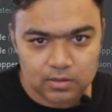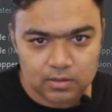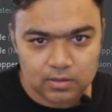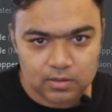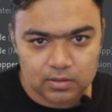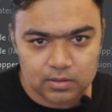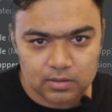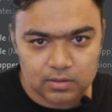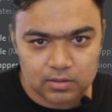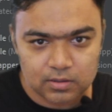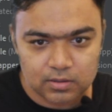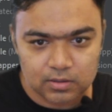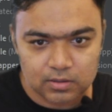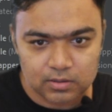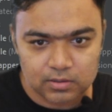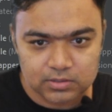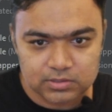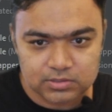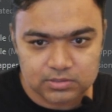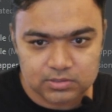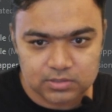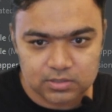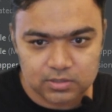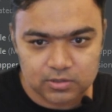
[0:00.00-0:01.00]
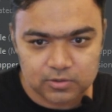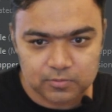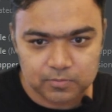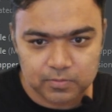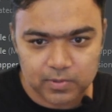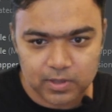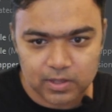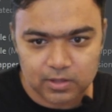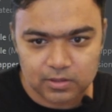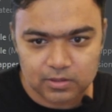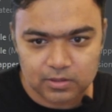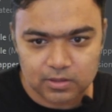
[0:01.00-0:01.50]
additional
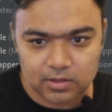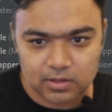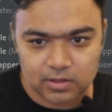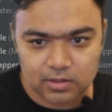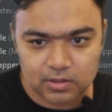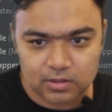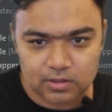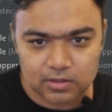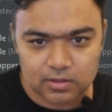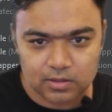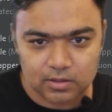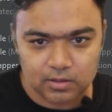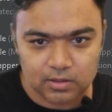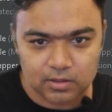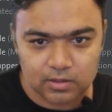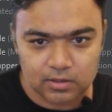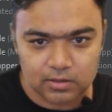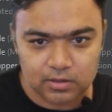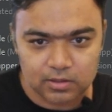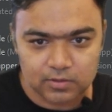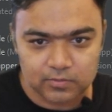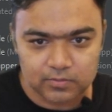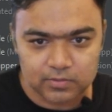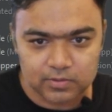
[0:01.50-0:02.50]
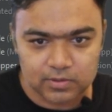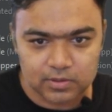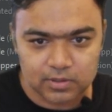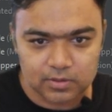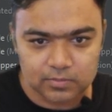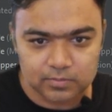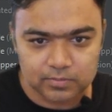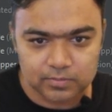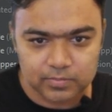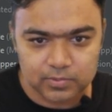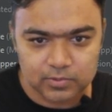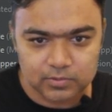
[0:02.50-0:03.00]
spaces and even the
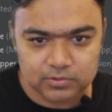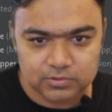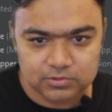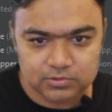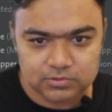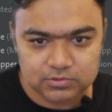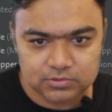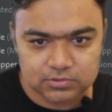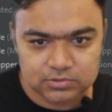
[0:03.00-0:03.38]
imports.